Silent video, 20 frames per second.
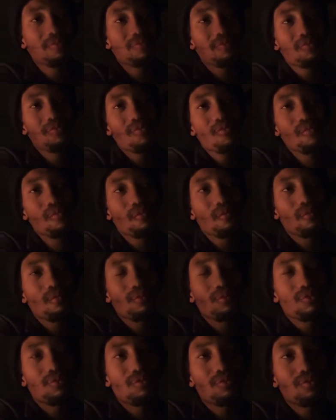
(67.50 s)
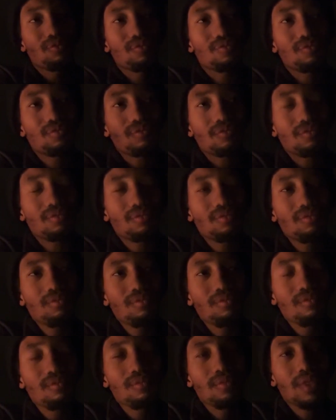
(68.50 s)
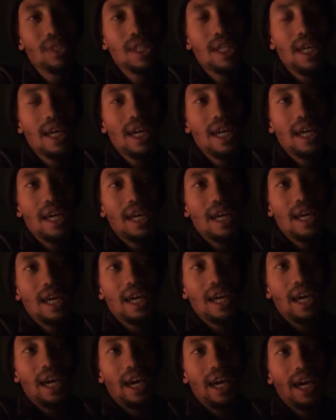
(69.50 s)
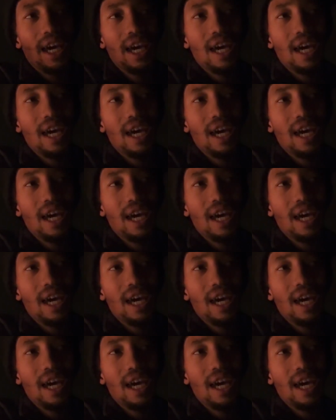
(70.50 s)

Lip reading: (silence)